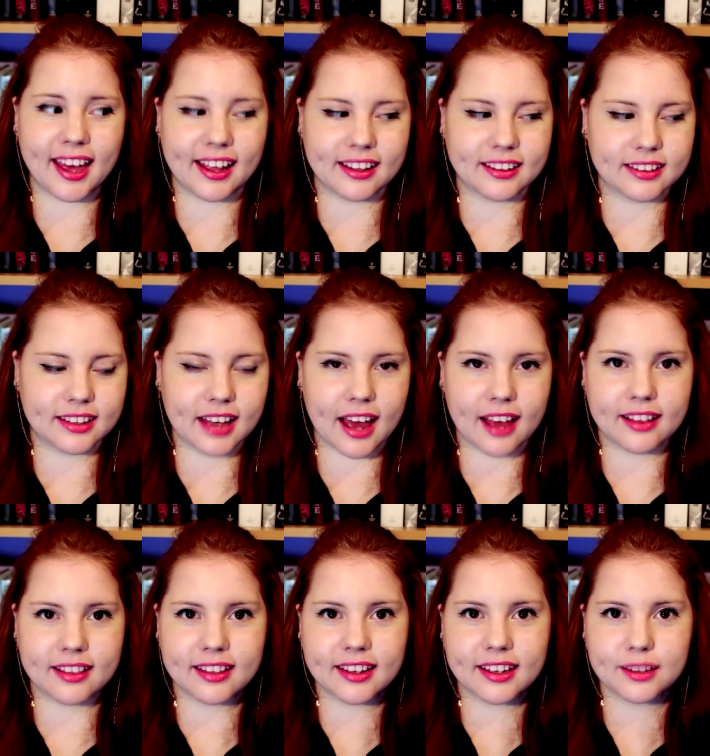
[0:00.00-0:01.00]
and
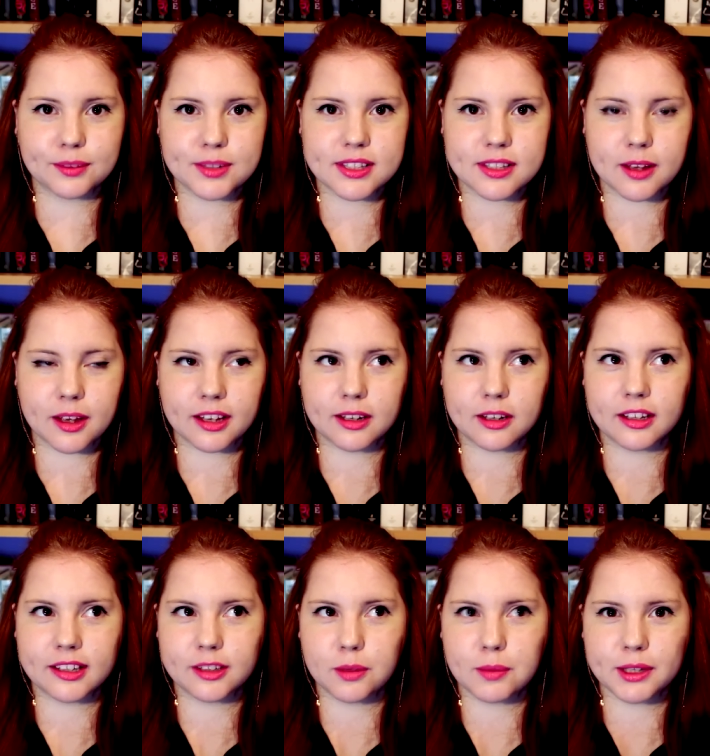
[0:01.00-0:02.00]
I think it was a
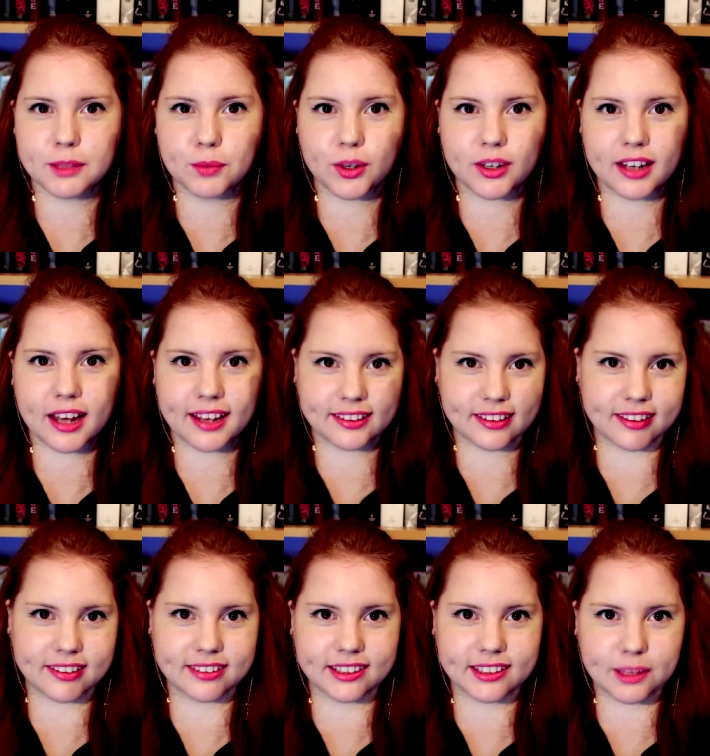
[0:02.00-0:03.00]
little bit more
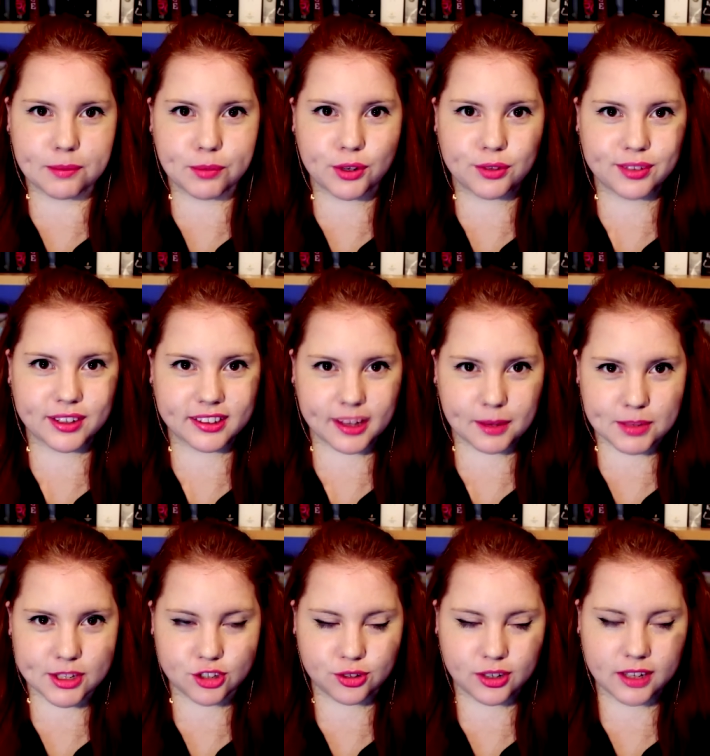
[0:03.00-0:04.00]
lighthearted than Perfect
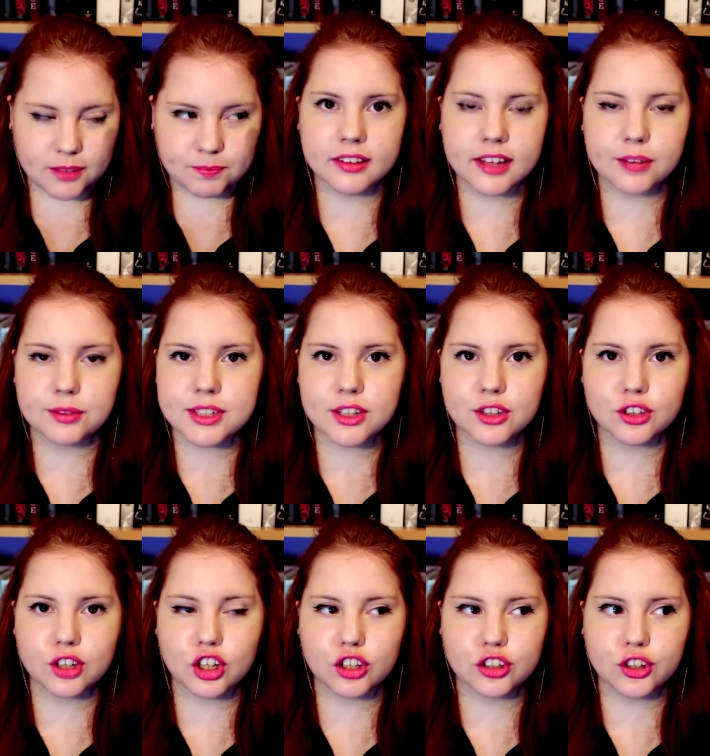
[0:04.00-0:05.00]
Chemistry. There
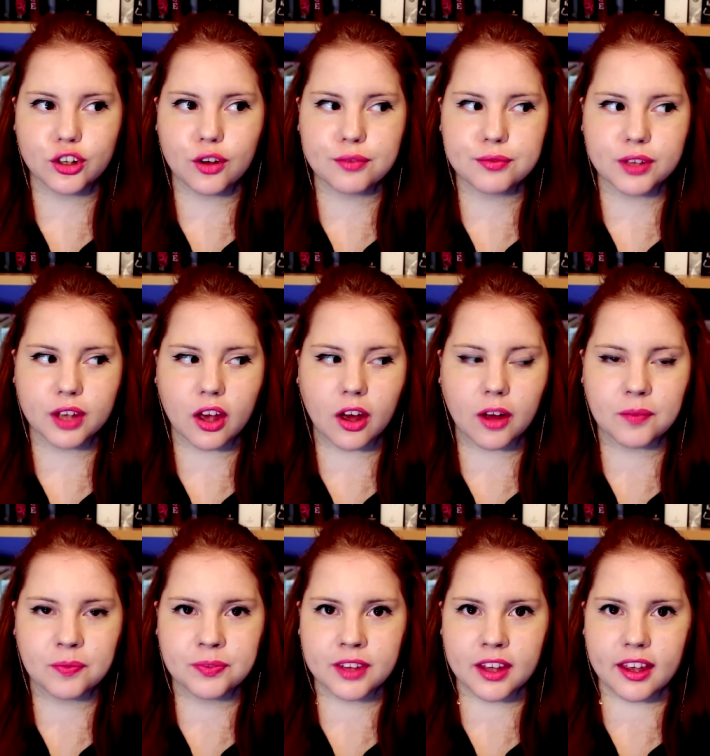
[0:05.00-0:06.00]
wasn't a lot of
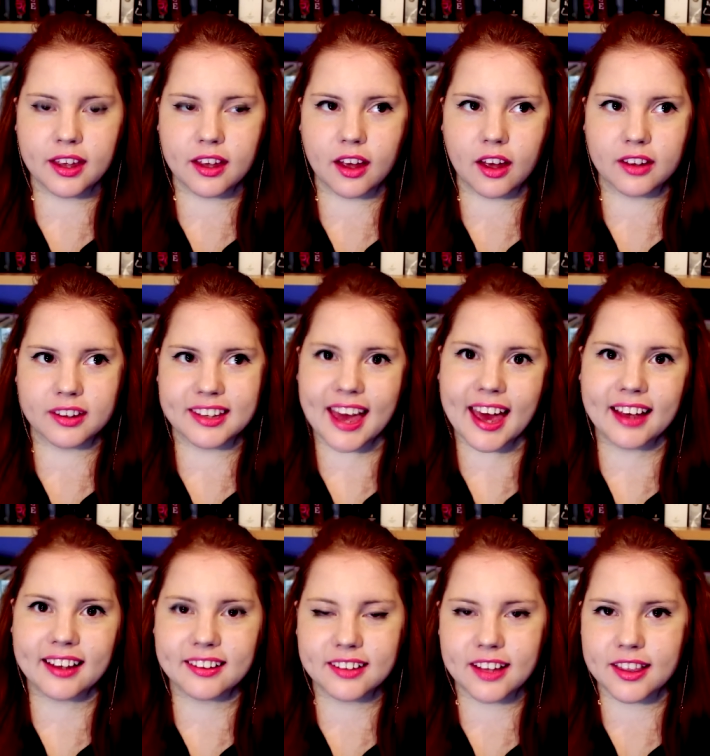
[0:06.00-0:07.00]

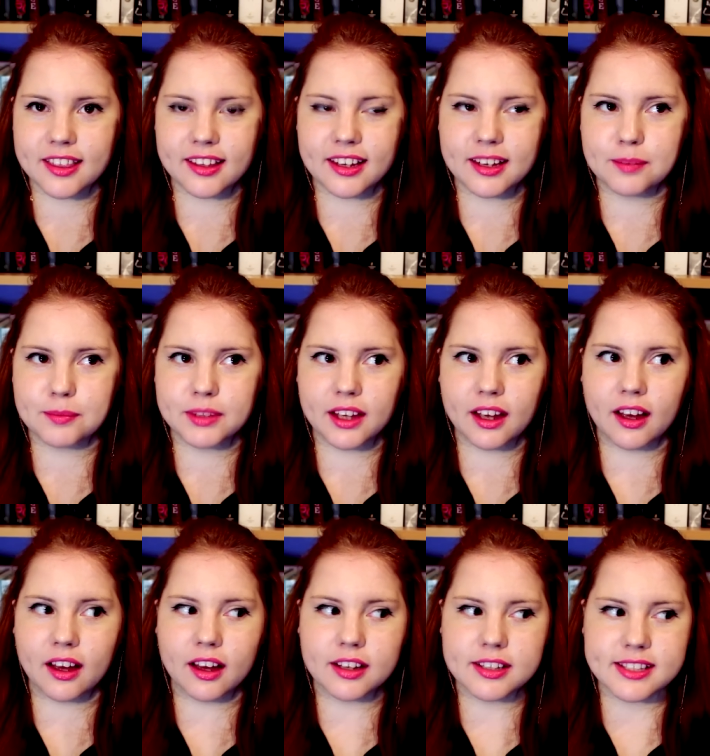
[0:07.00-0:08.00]
gang themed
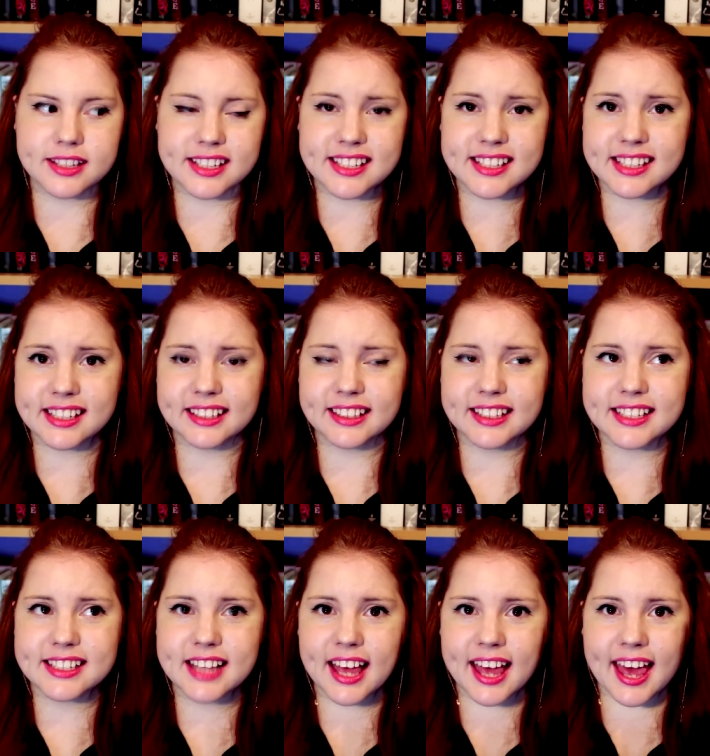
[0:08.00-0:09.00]
scenes in
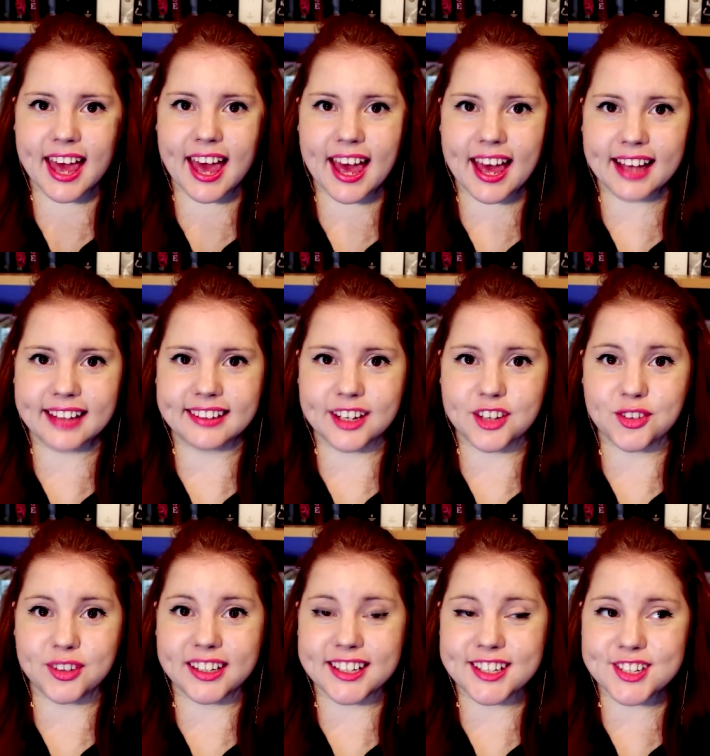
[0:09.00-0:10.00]
this, and
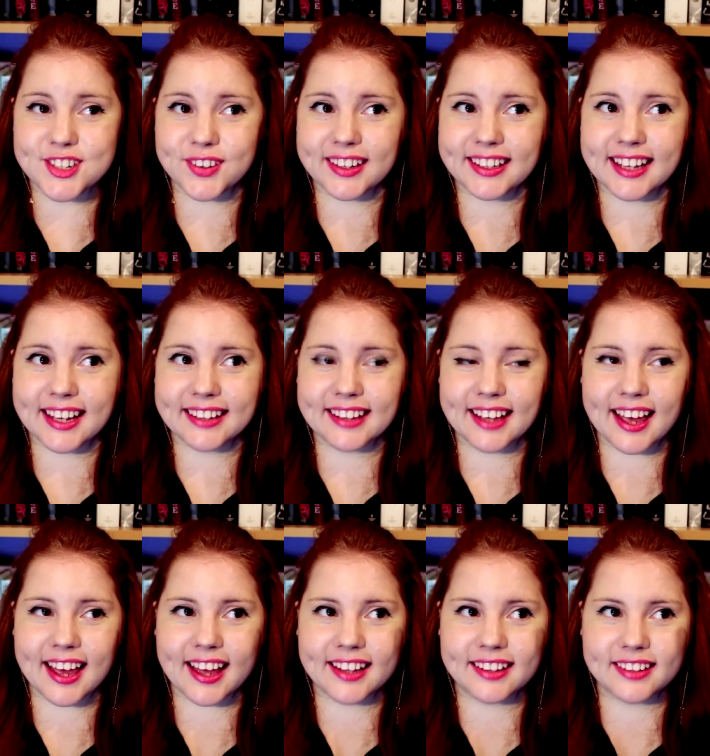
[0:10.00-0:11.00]
I really enjoyed that.
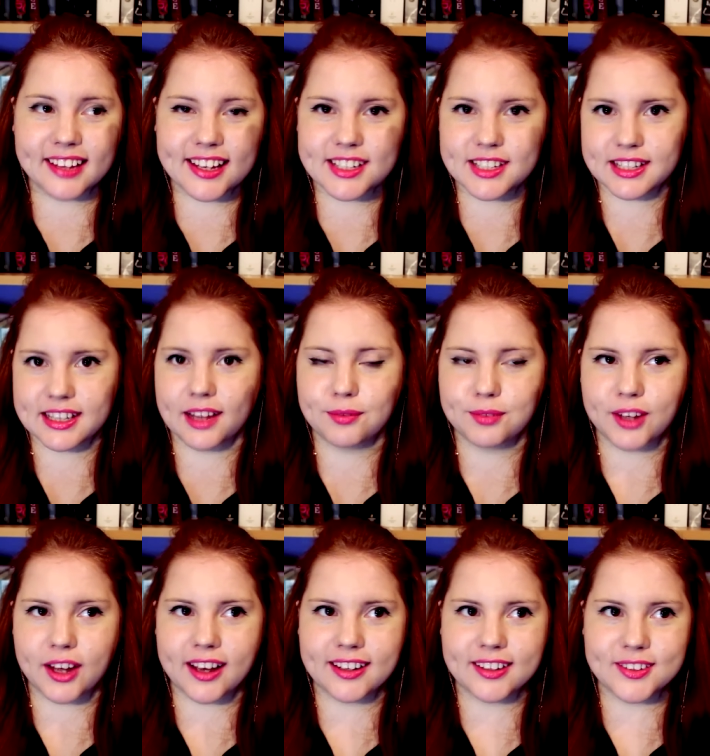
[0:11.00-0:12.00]
And I just
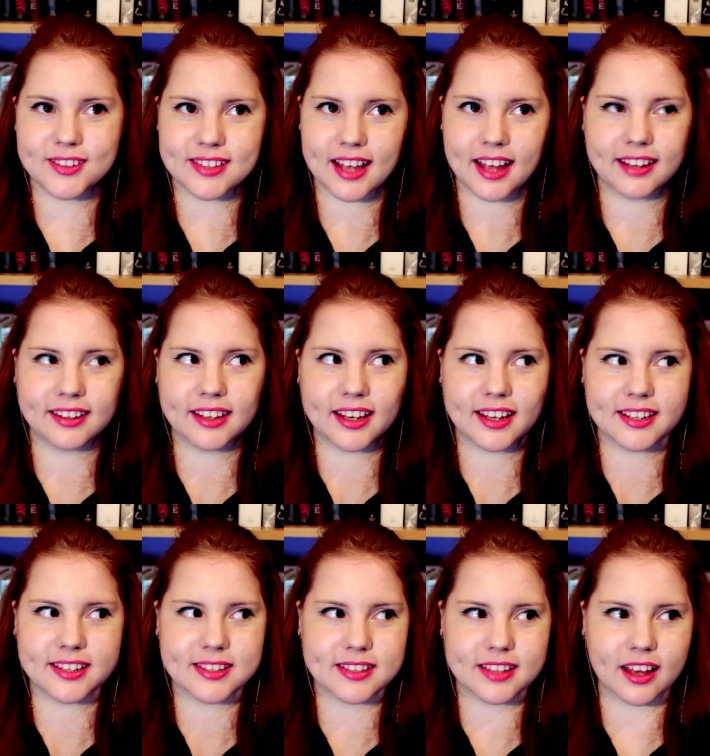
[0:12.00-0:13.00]
loved Carlos and
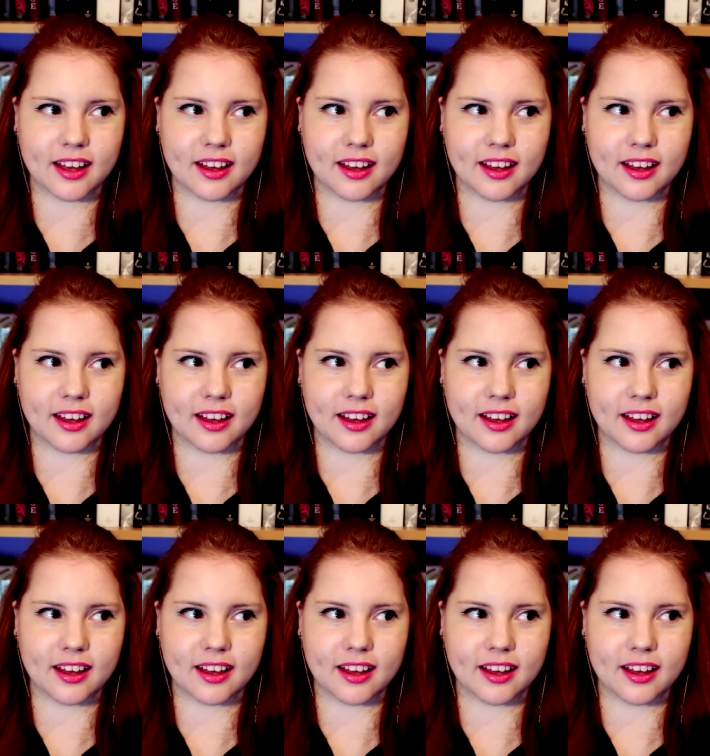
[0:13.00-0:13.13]
his